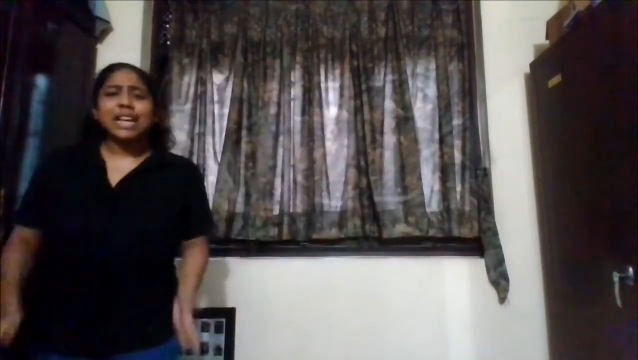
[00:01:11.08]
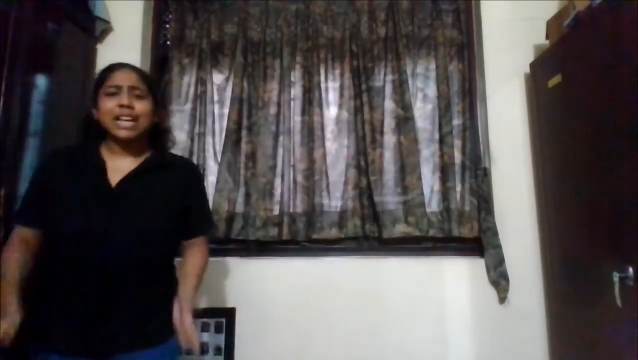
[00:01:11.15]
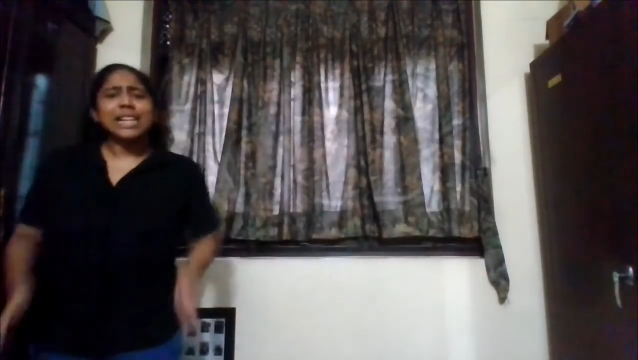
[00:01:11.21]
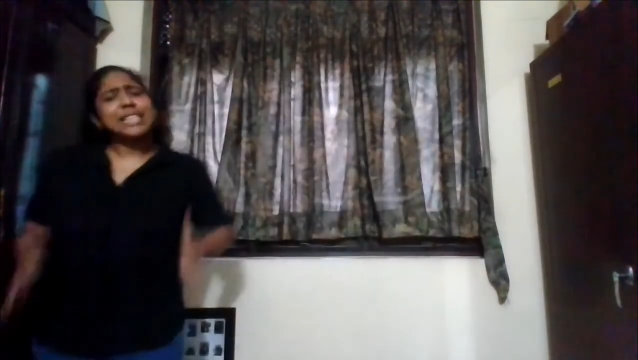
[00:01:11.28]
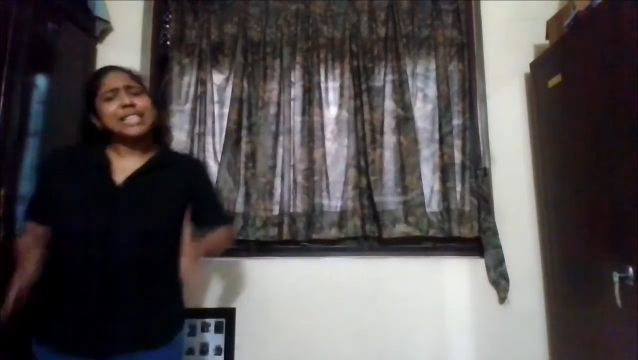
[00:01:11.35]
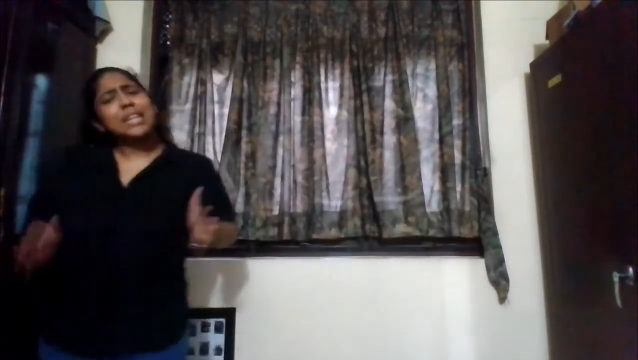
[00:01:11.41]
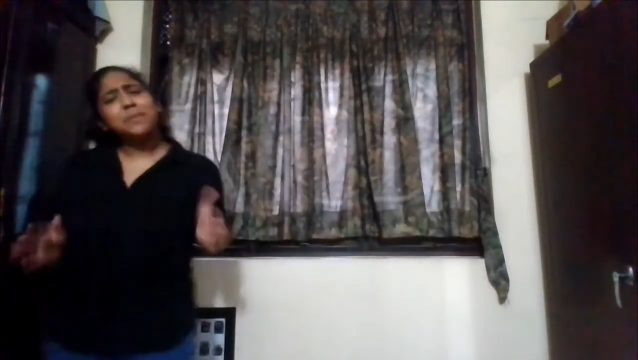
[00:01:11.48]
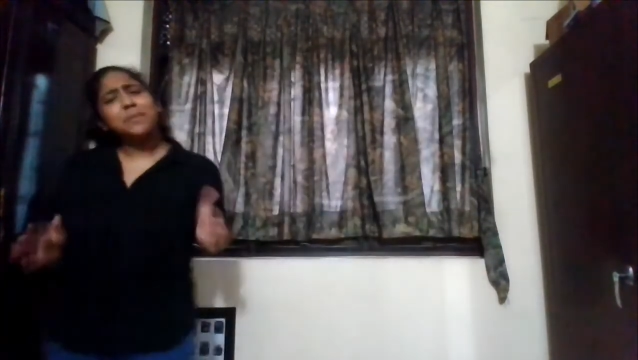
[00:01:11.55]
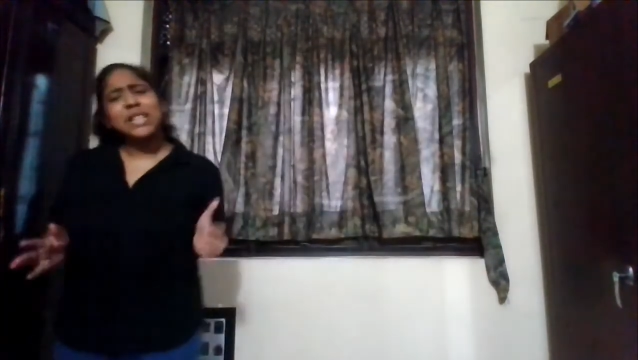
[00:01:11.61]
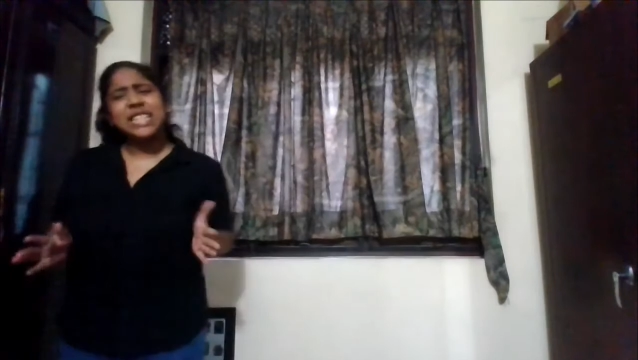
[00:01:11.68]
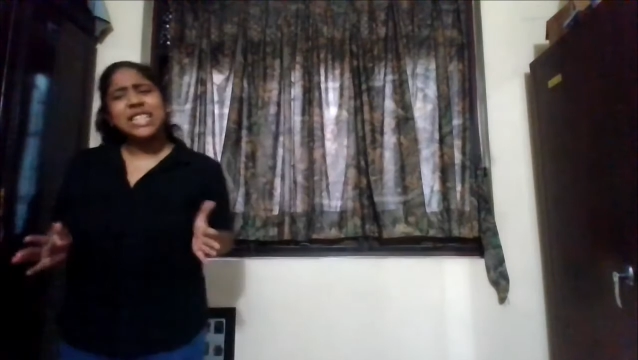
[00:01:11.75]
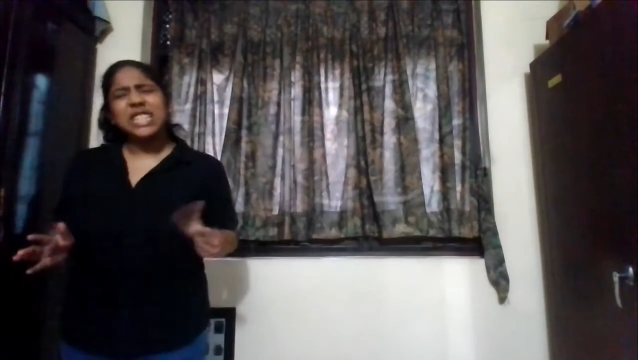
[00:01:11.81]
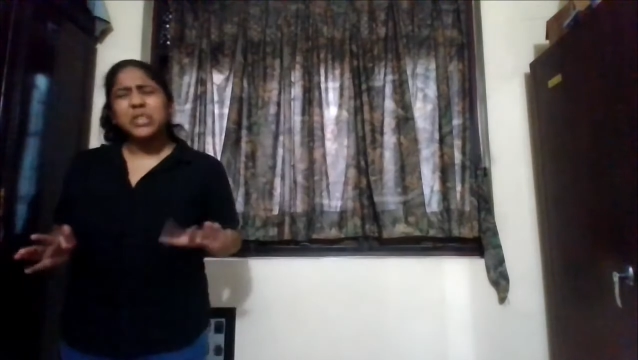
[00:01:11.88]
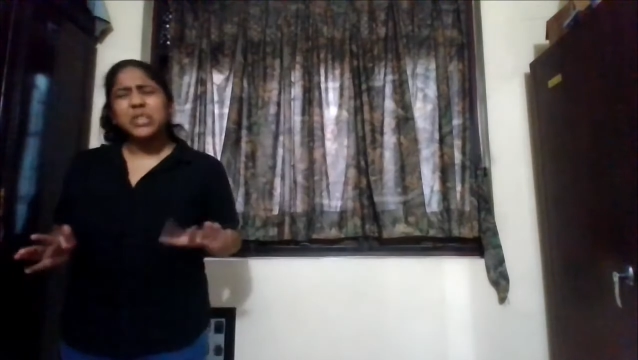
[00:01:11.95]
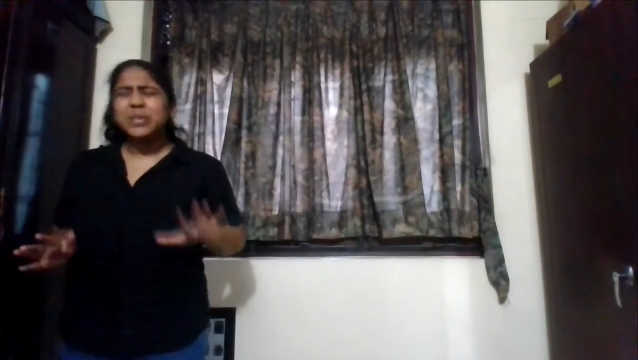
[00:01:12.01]
Let me
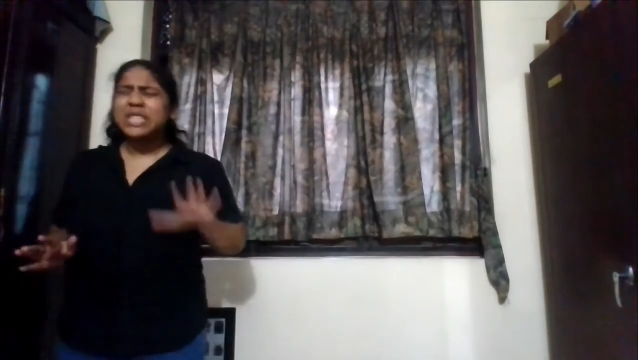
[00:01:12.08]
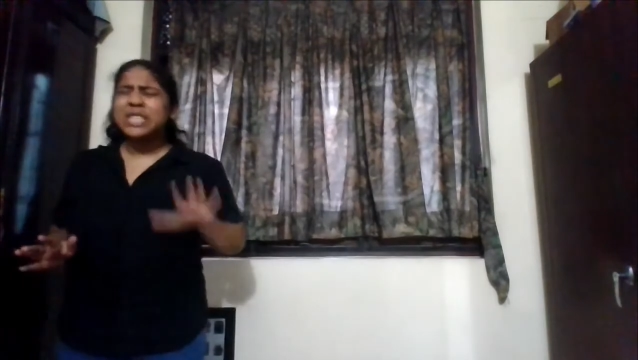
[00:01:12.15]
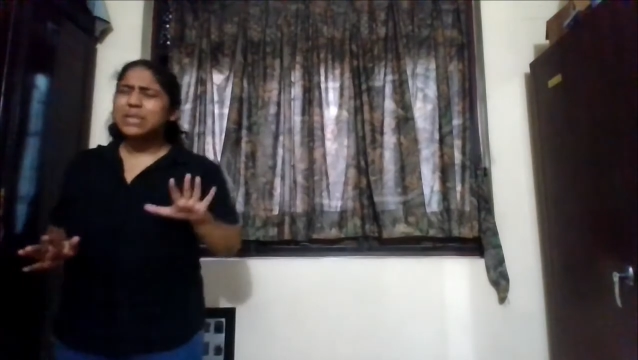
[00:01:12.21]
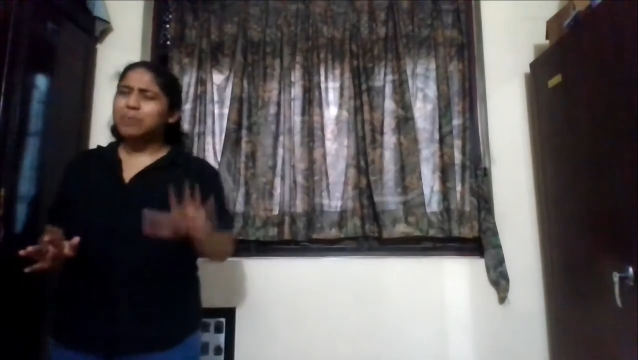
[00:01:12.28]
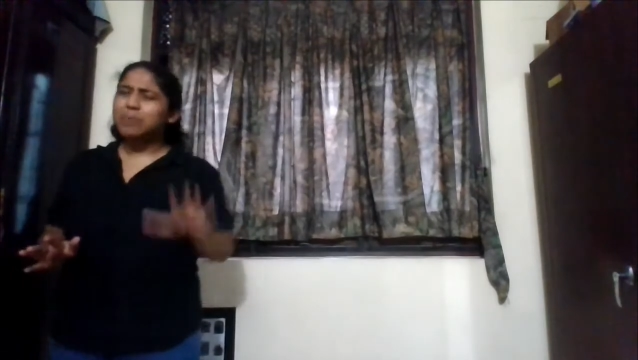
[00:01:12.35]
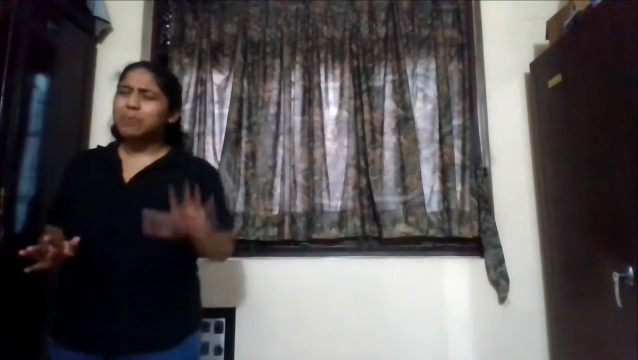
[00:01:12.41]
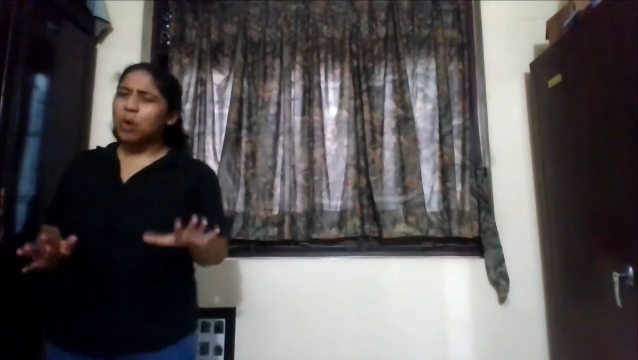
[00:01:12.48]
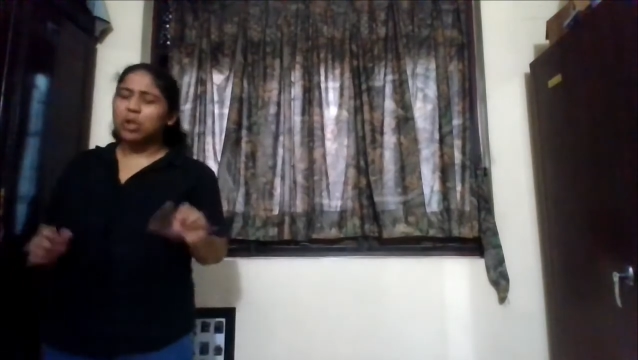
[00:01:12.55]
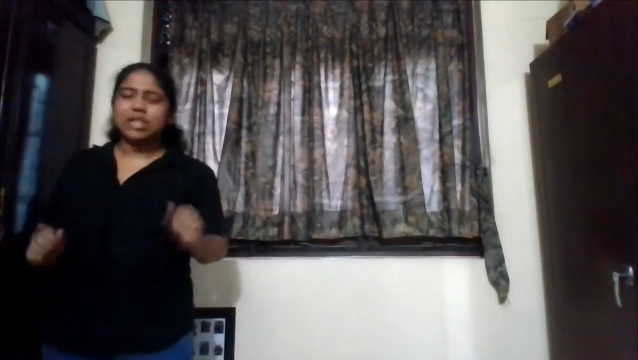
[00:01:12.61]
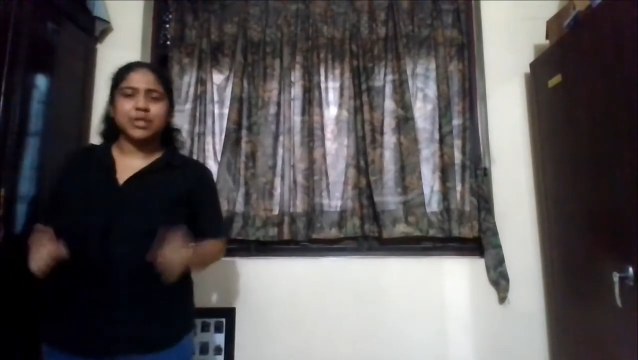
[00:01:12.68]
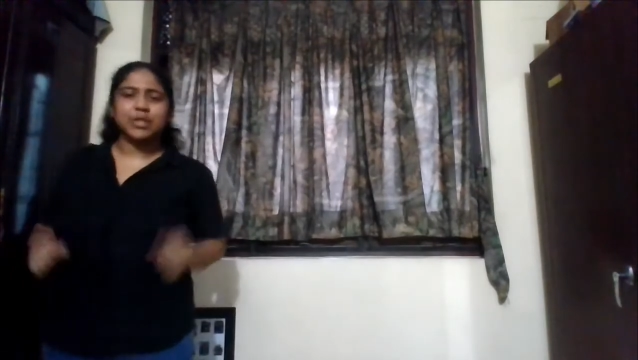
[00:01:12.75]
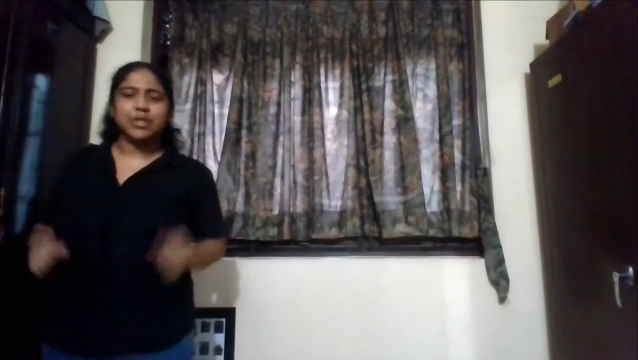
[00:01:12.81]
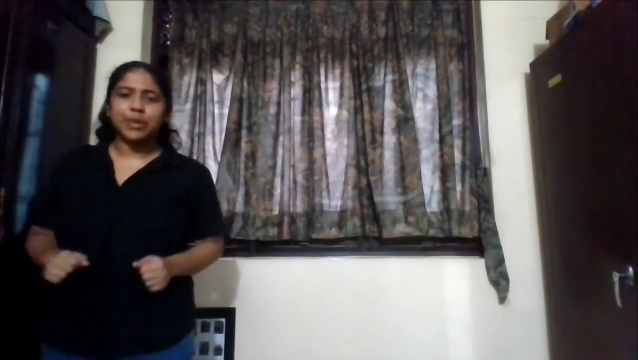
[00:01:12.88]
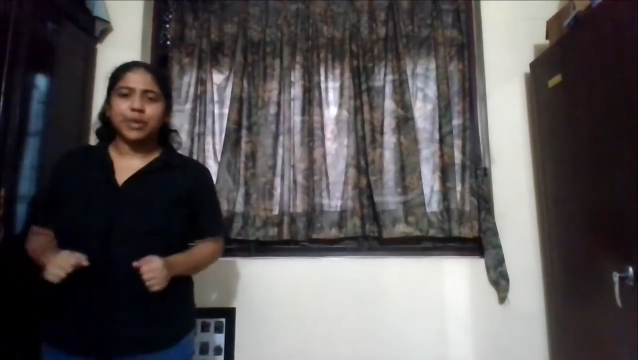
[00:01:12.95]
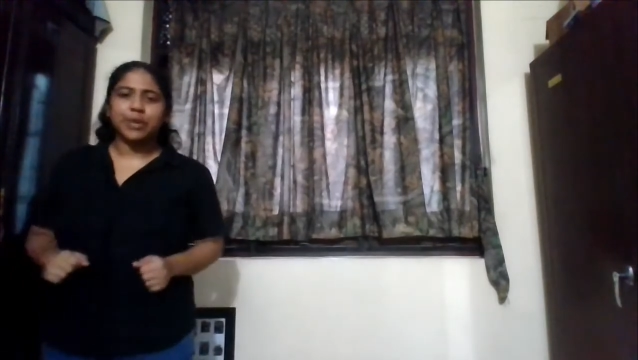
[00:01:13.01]
tell you a small
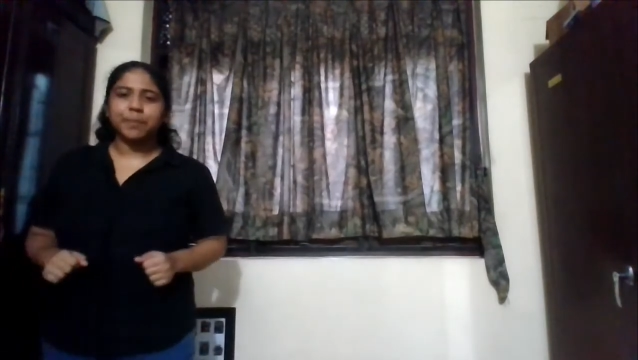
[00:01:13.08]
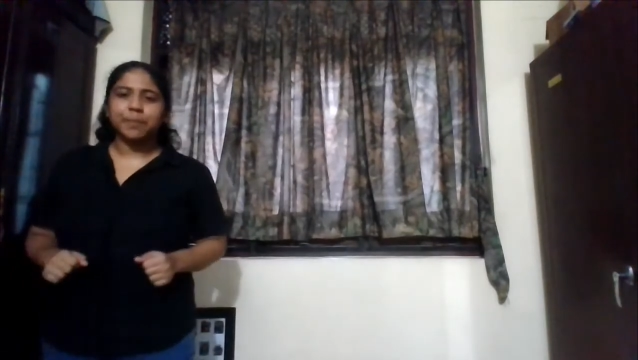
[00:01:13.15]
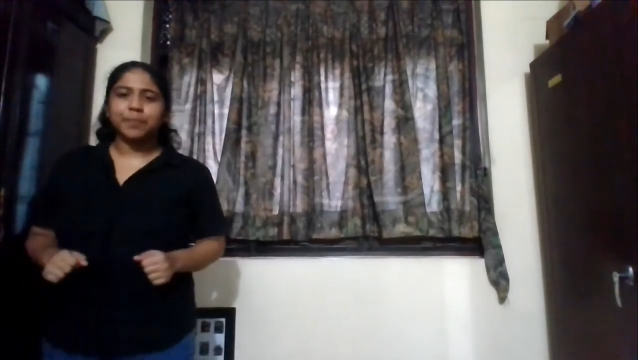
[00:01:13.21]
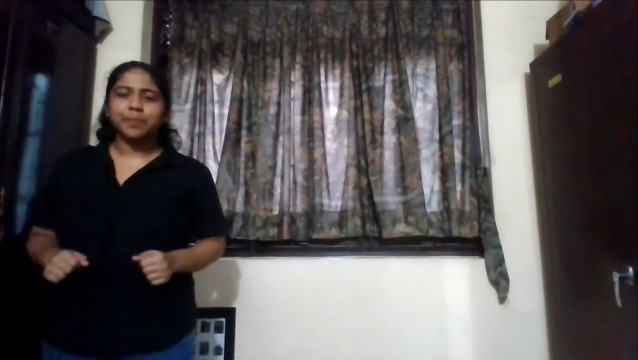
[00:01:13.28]
story.